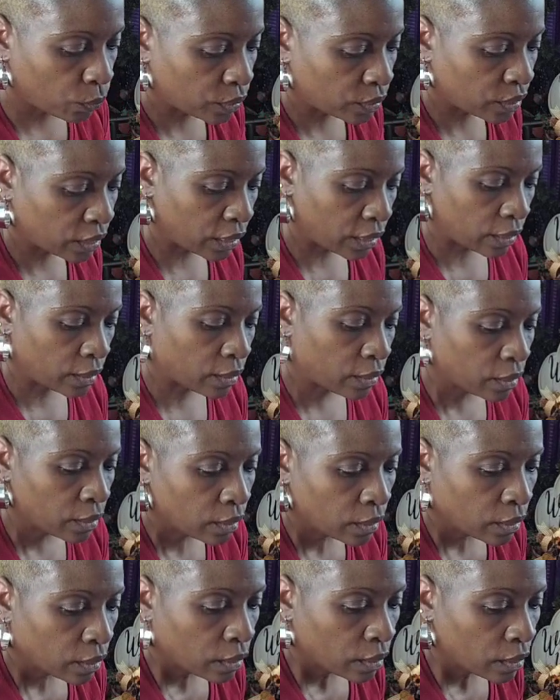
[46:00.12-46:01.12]
with that.
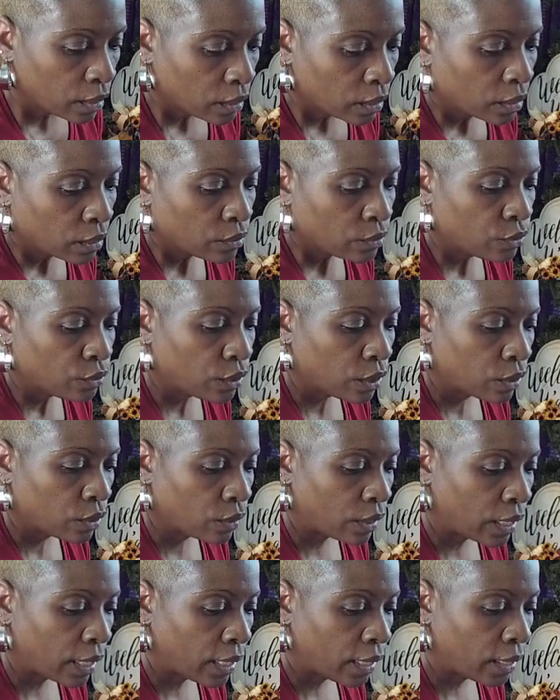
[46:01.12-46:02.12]

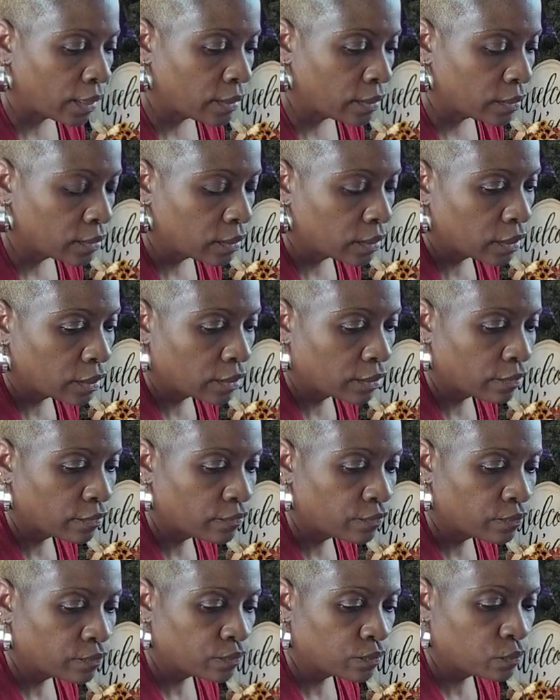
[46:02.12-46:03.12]
I love
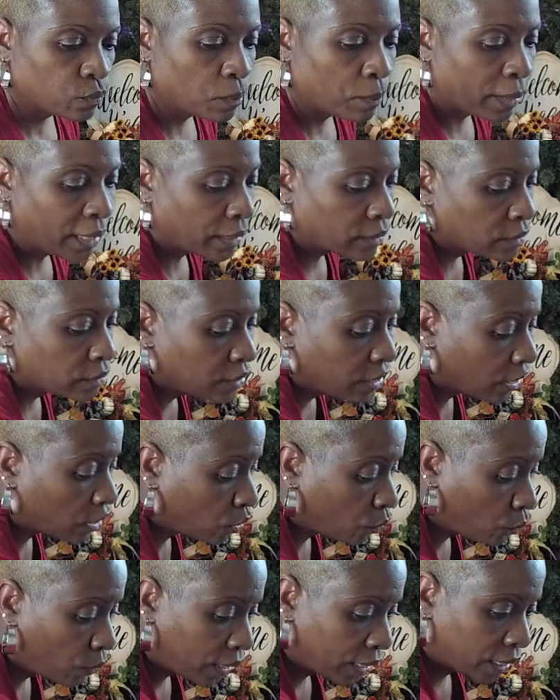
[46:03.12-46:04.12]

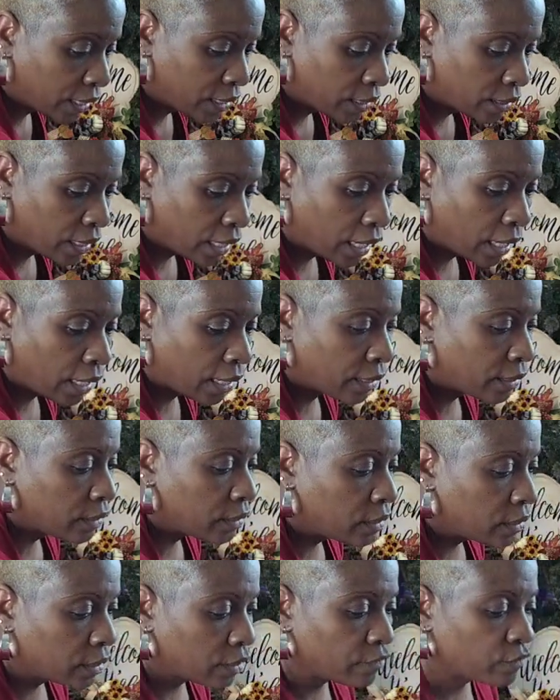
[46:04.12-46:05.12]
decorating. I
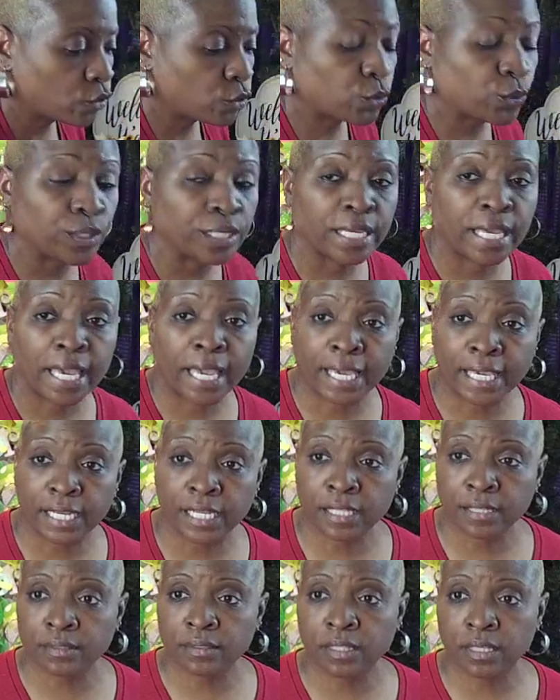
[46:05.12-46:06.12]
love
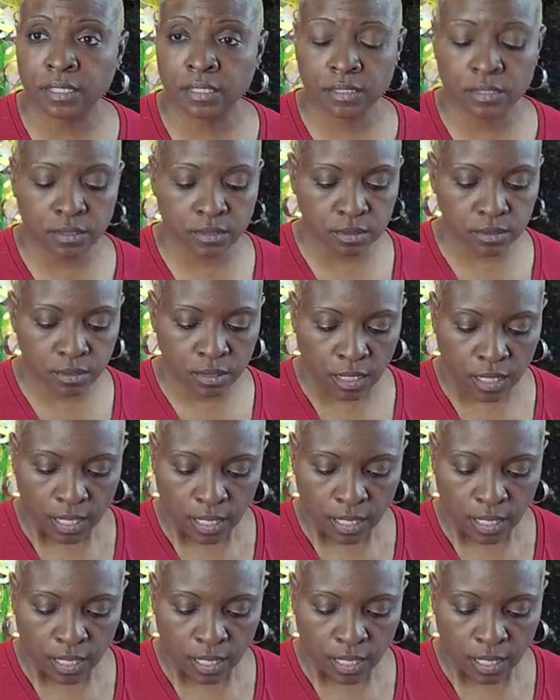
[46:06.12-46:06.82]
creating things.